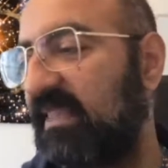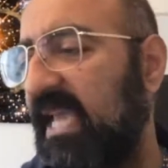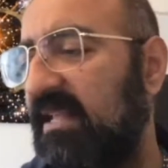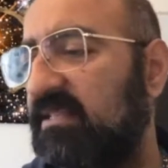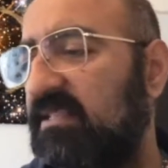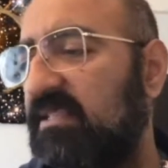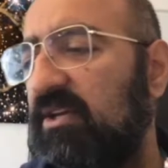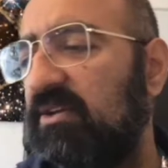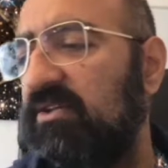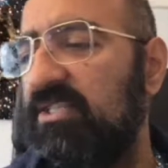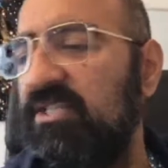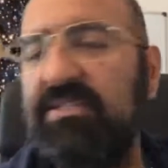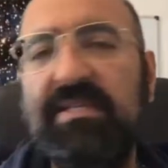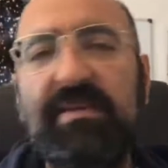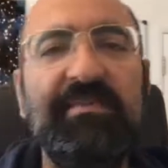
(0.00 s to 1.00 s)
And so
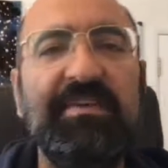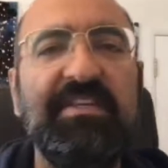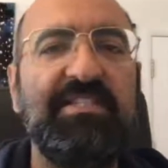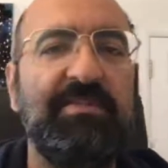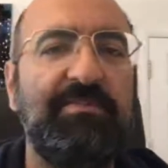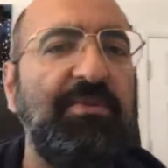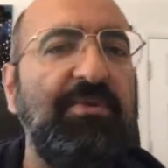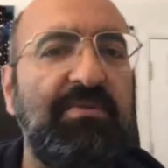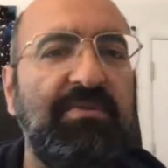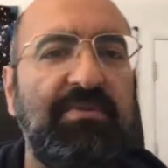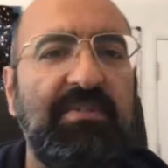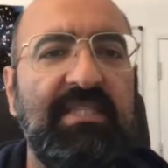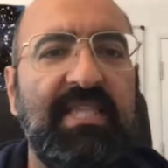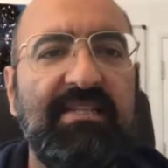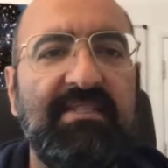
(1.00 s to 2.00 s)
do something
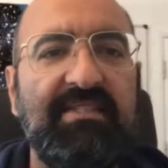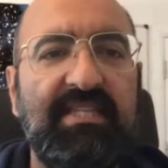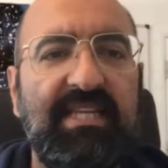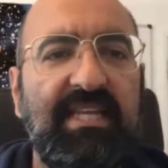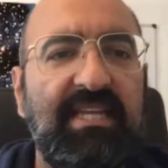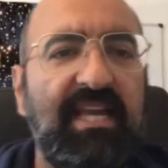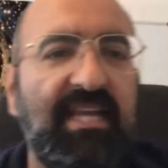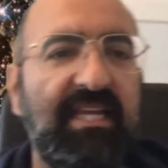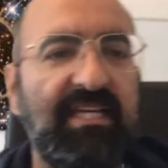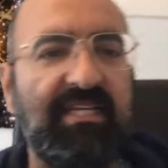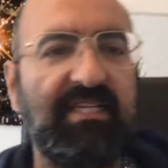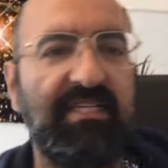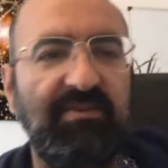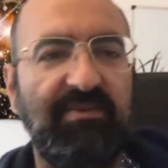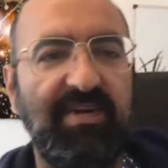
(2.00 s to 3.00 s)
small that's silly, like
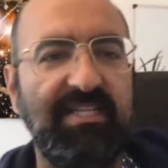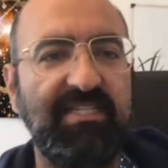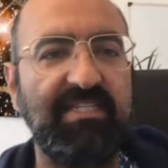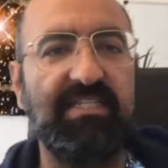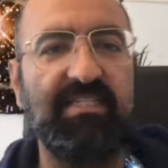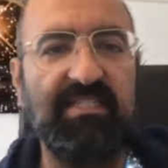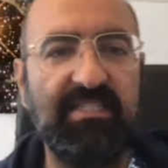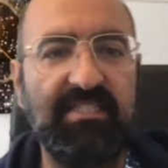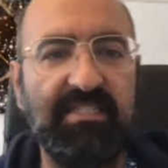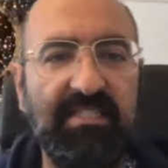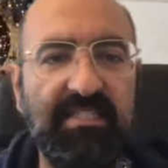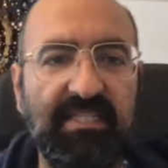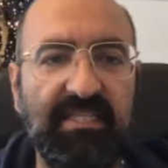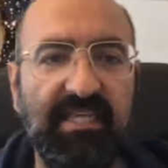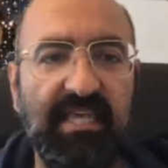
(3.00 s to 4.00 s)
what I did
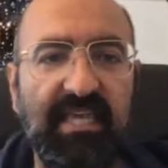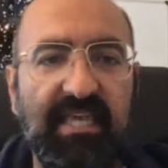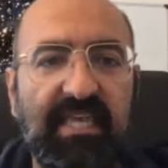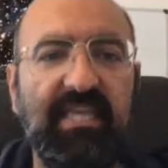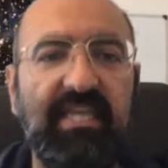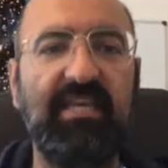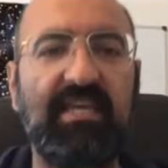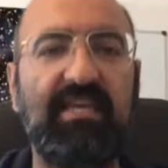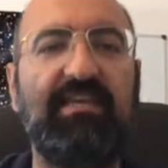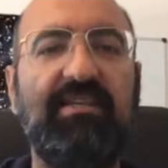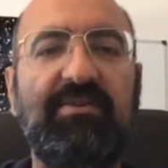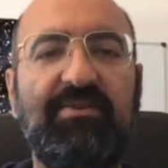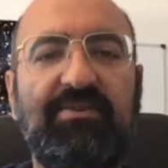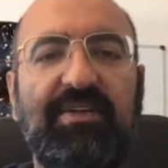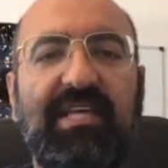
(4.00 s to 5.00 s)
here
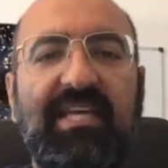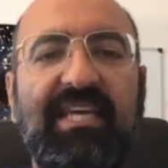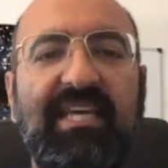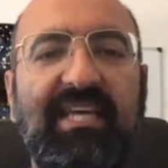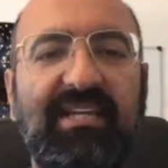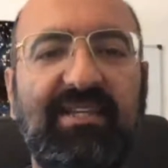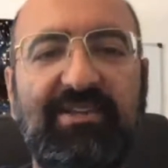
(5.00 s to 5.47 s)
or here.